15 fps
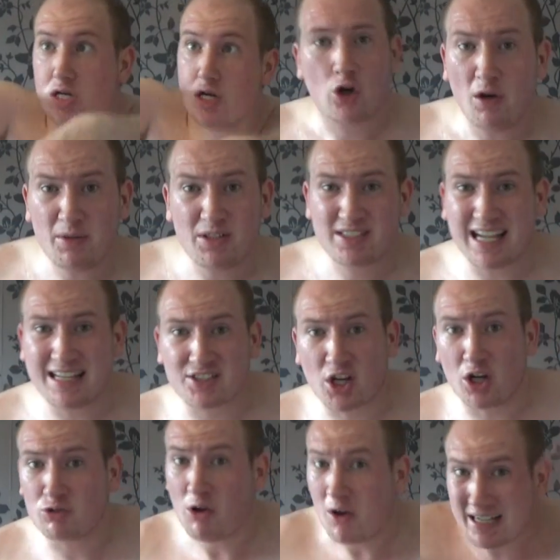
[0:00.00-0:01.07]
Common sense
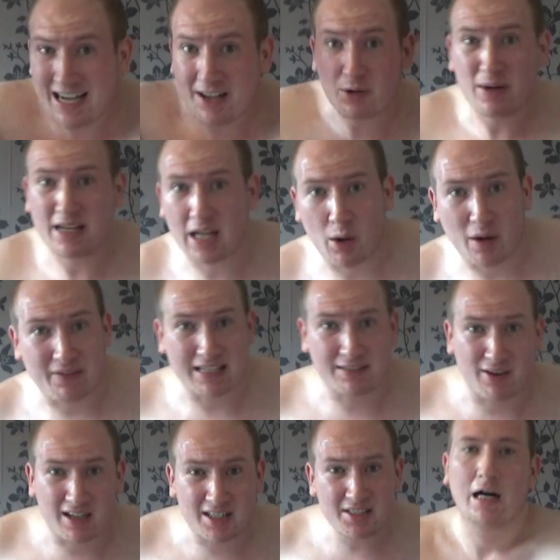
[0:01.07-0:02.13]
goes right out the window with these
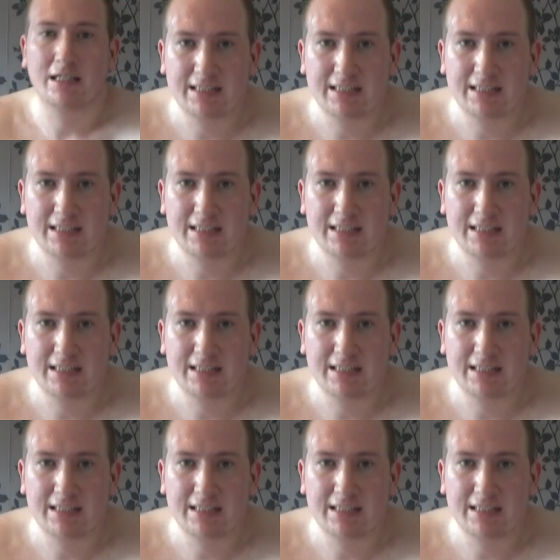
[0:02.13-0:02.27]
fuckers.